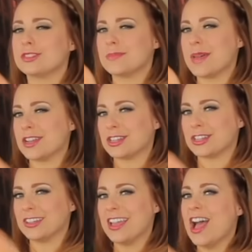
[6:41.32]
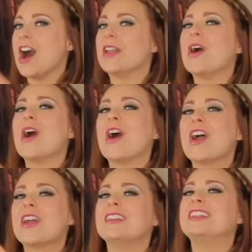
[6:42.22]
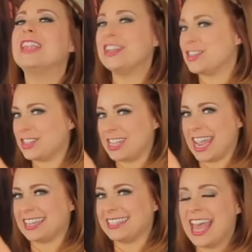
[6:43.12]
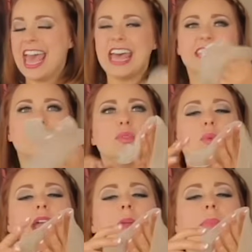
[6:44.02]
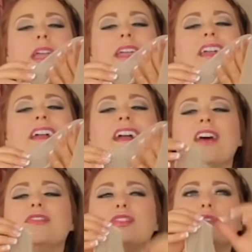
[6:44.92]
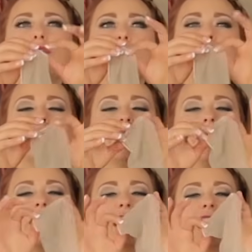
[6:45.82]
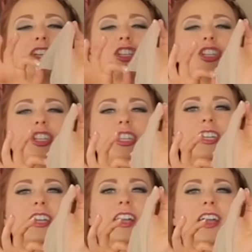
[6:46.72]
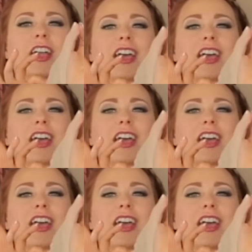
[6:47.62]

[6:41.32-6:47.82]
special on our lunch date than to wear a pair of super sheer